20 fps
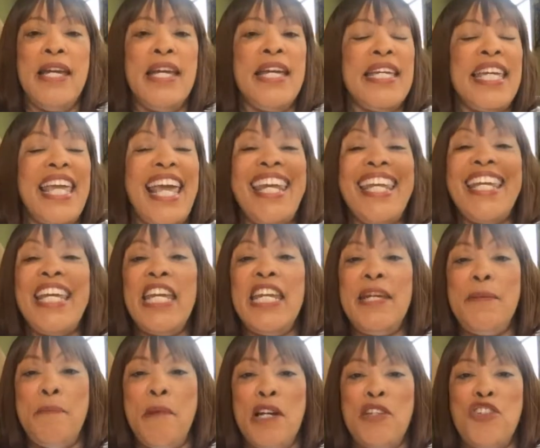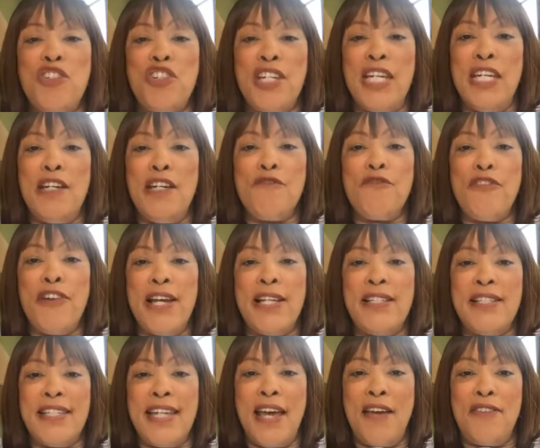getting any much needed
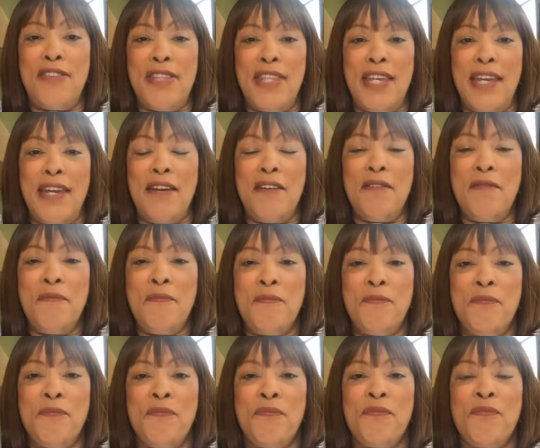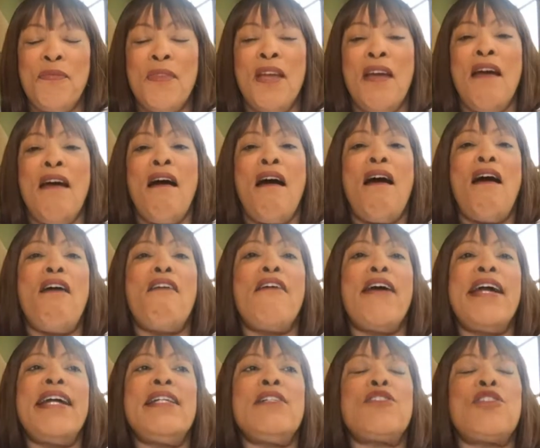rest out there? All
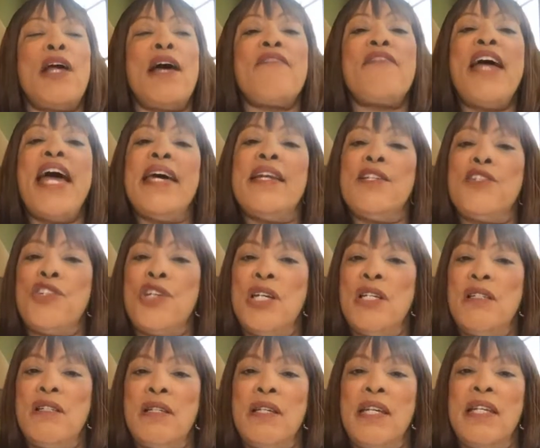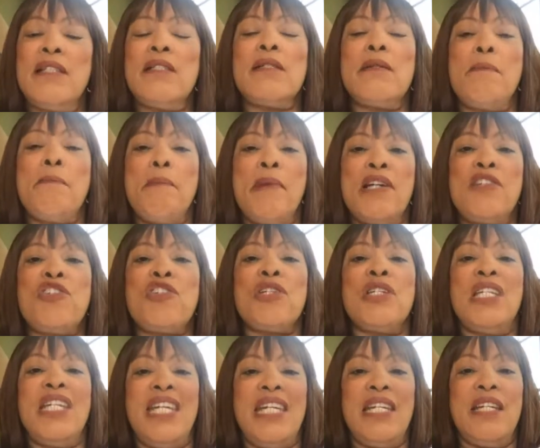right. So I've had a chance to get some much
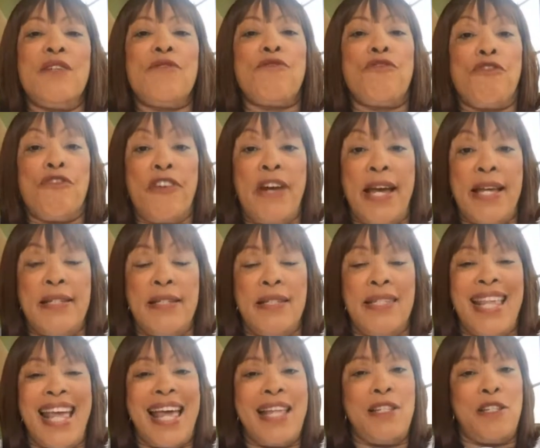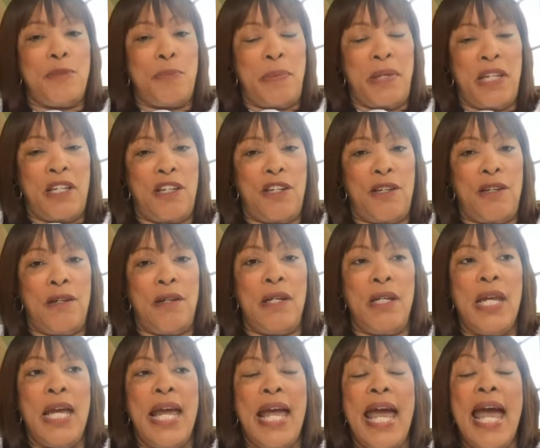needed rest. That's been
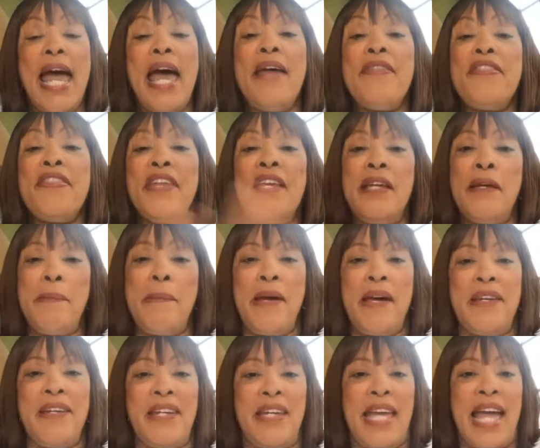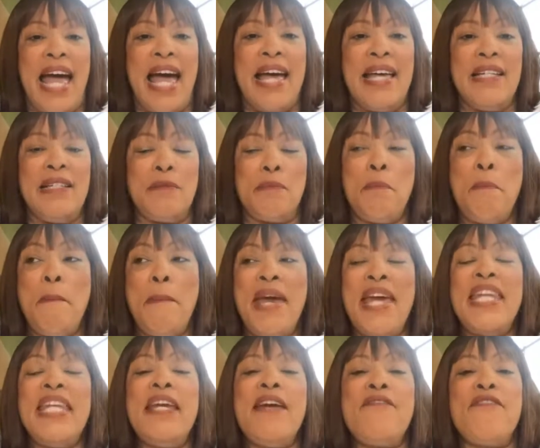good. And think about it, guys.
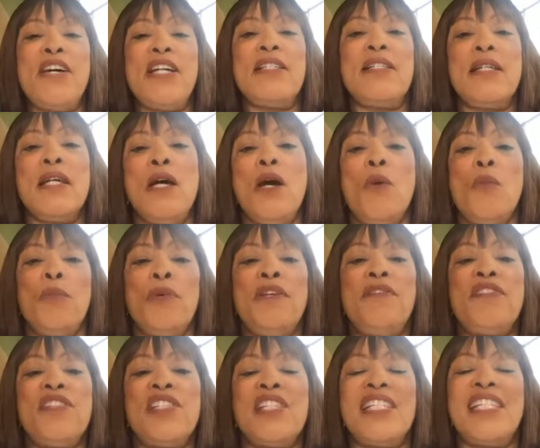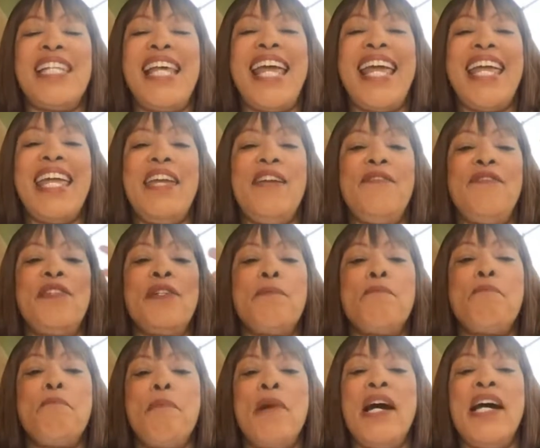Many of us, we've saved
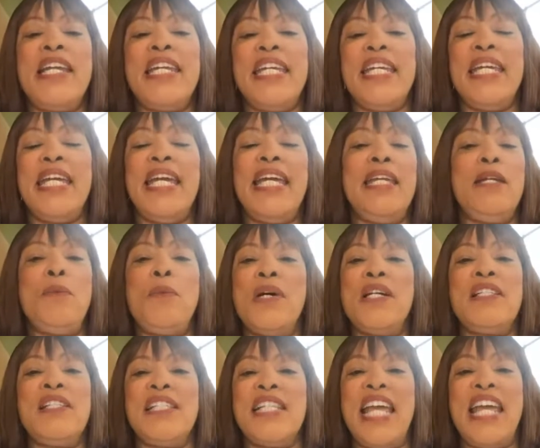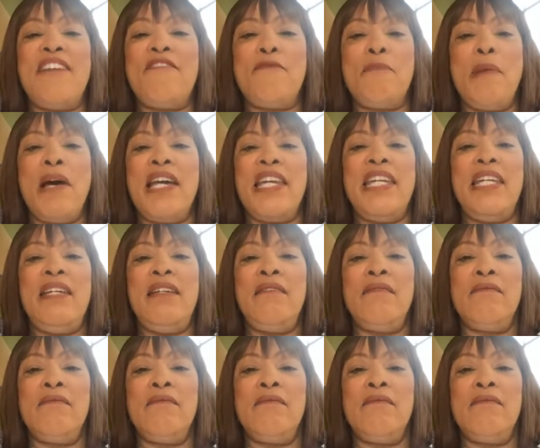money. Anyone save money